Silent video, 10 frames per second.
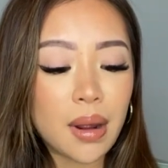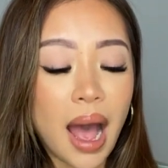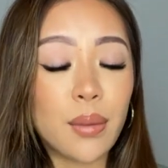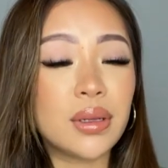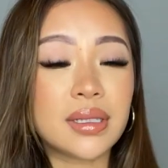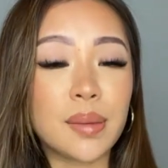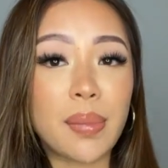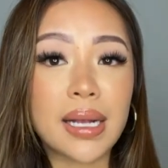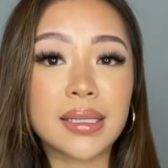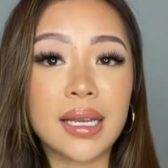I wouldn't say
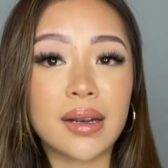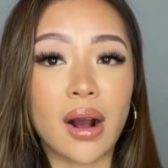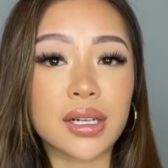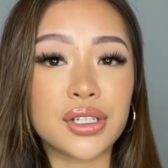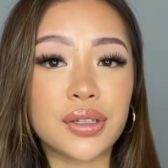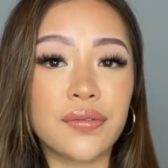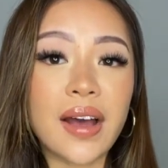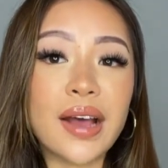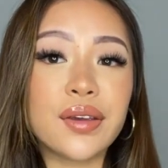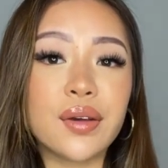best in oxygen
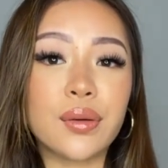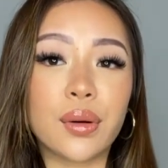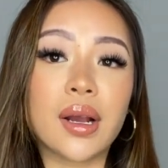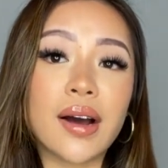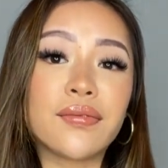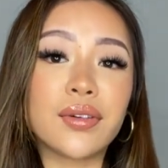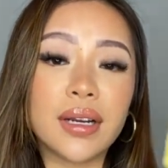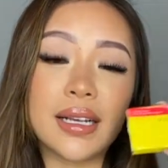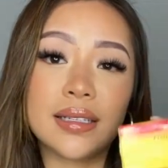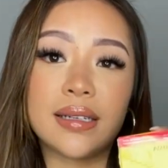value or comfort,
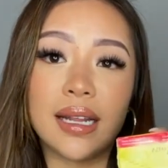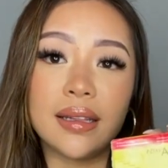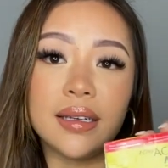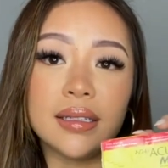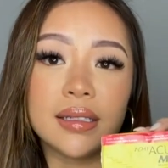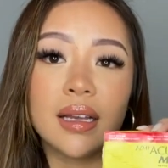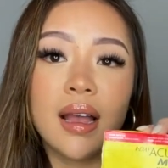is Dailies